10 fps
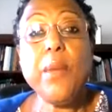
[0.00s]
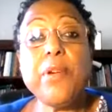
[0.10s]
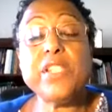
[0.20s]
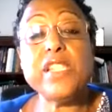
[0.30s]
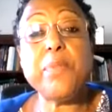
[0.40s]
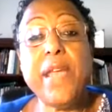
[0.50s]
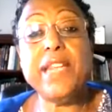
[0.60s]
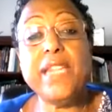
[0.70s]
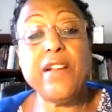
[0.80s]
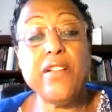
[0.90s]

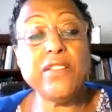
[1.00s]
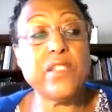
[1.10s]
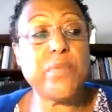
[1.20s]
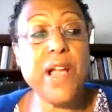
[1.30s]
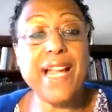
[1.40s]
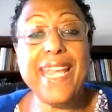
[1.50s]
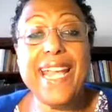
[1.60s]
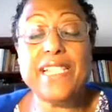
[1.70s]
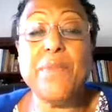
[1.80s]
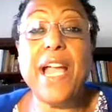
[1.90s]
participating here on this
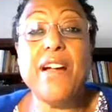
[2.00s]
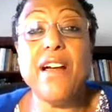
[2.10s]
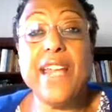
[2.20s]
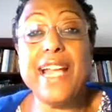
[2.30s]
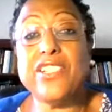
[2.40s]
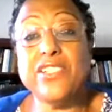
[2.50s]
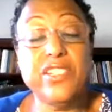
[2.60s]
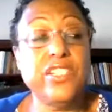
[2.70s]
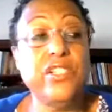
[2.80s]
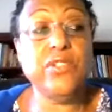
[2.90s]
broadcast. My call to action
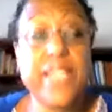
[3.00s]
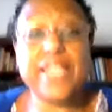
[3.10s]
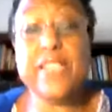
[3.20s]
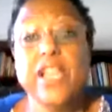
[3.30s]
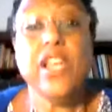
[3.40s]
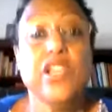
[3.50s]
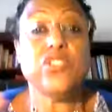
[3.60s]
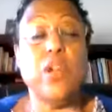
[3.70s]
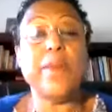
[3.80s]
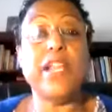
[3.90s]
to you is
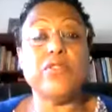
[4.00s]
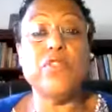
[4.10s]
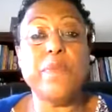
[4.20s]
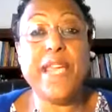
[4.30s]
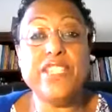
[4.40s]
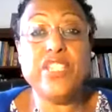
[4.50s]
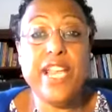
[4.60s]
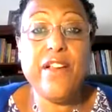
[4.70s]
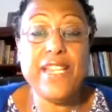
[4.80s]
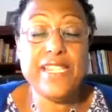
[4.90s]
join my group at
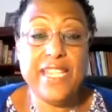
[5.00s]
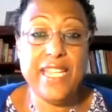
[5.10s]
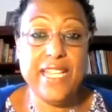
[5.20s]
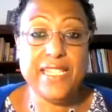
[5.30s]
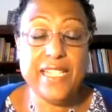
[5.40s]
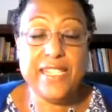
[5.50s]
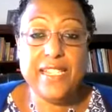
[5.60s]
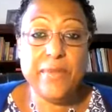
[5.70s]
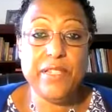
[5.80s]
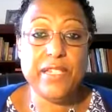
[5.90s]
Jerry's Kids. That's
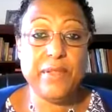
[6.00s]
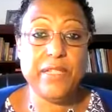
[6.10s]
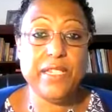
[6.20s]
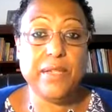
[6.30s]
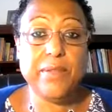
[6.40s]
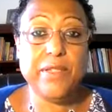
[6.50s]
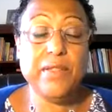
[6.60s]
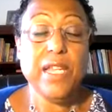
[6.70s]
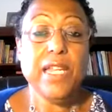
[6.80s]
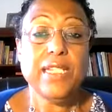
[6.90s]

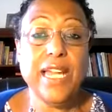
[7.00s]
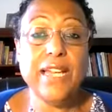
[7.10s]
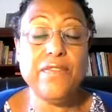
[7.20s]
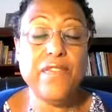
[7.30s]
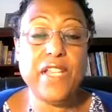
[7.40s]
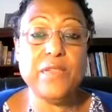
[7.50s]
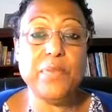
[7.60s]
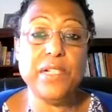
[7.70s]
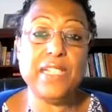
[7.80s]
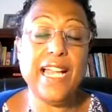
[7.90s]

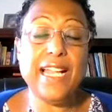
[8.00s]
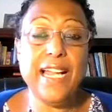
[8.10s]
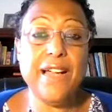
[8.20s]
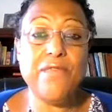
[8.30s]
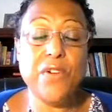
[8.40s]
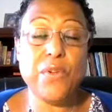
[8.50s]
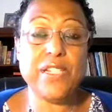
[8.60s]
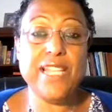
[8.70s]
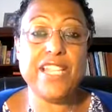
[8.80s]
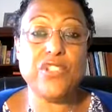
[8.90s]

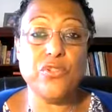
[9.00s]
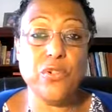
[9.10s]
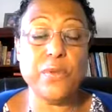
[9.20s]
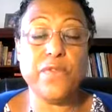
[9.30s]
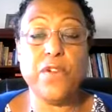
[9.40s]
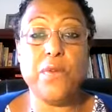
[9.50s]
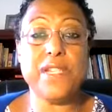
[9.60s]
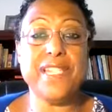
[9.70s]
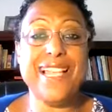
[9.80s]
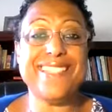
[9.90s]

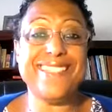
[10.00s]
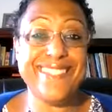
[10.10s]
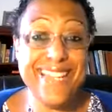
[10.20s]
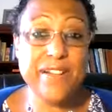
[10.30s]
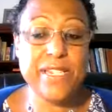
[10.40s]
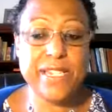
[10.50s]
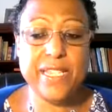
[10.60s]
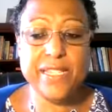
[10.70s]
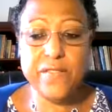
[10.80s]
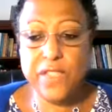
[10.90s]
www.facebook.com/groups/Jerry's
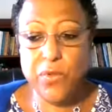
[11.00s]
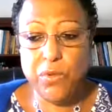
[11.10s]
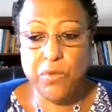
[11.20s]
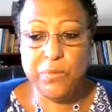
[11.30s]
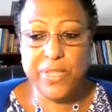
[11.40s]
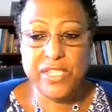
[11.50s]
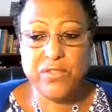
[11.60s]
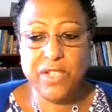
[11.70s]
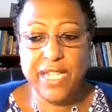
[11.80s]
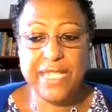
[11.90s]
Kids. If someone would be
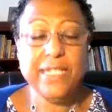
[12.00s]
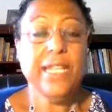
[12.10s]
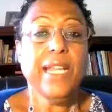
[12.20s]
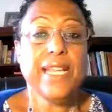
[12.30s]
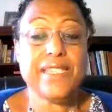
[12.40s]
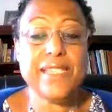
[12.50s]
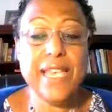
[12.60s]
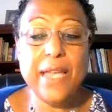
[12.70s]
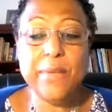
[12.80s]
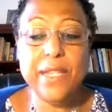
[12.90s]
so kind as to
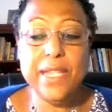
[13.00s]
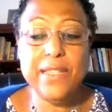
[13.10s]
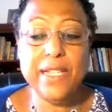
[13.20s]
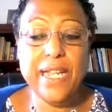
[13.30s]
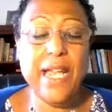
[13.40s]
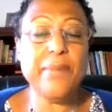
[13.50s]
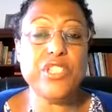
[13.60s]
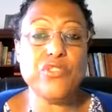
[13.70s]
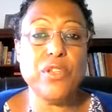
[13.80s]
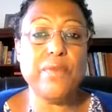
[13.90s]
type it in the
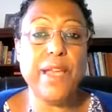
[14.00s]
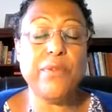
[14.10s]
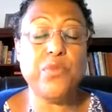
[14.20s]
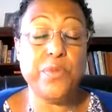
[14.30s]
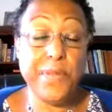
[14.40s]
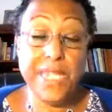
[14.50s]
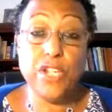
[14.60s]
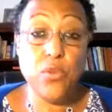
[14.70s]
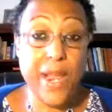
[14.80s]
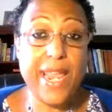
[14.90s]
comment stream, that would be
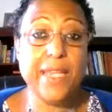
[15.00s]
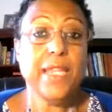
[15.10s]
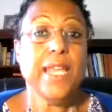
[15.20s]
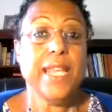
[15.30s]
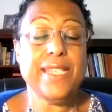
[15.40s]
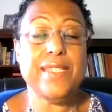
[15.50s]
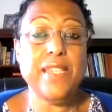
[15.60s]
great. It's